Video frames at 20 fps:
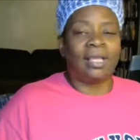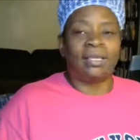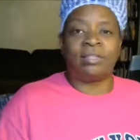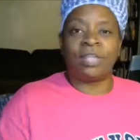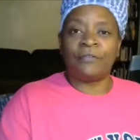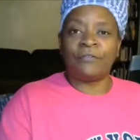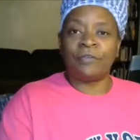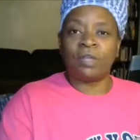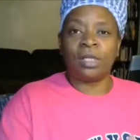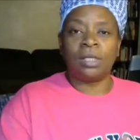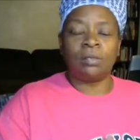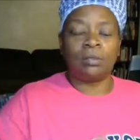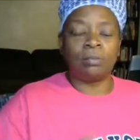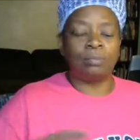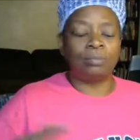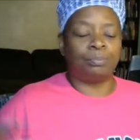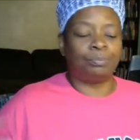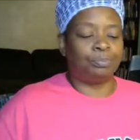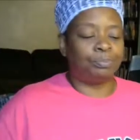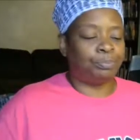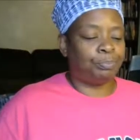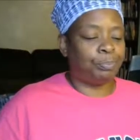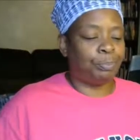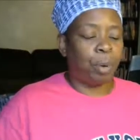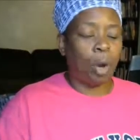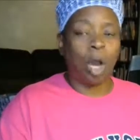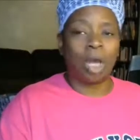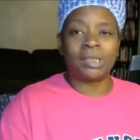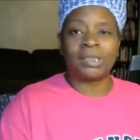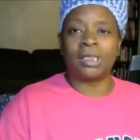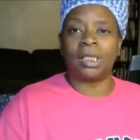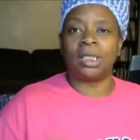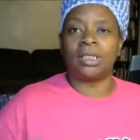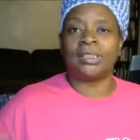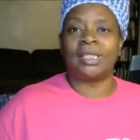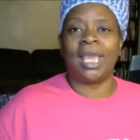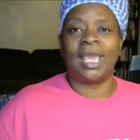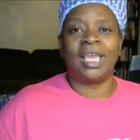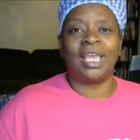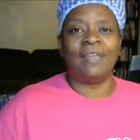different parts of the
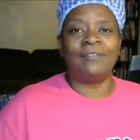day.